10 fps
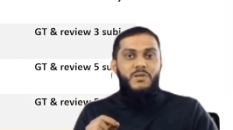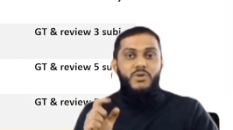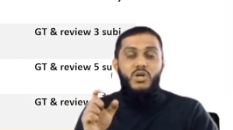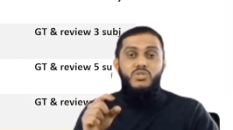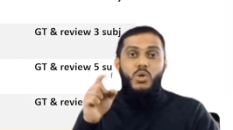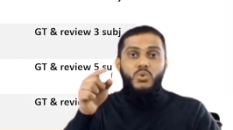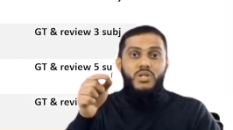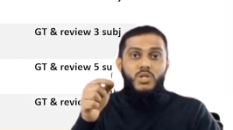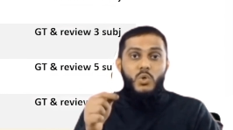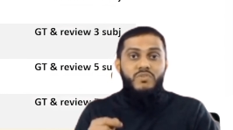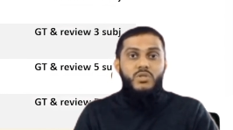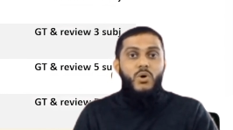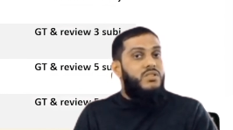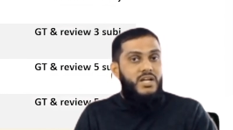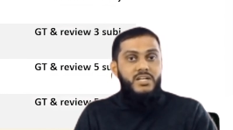because now you are thorough with
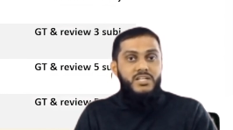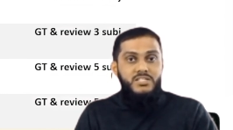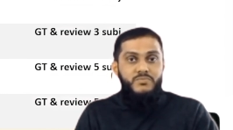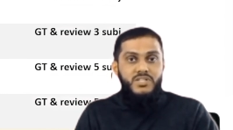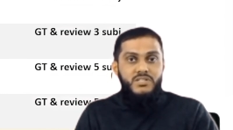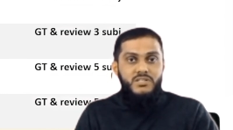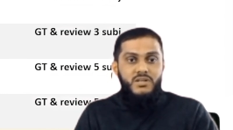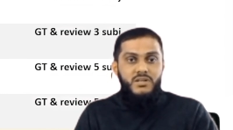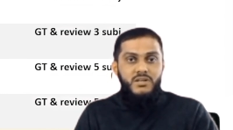all the 19 subjects.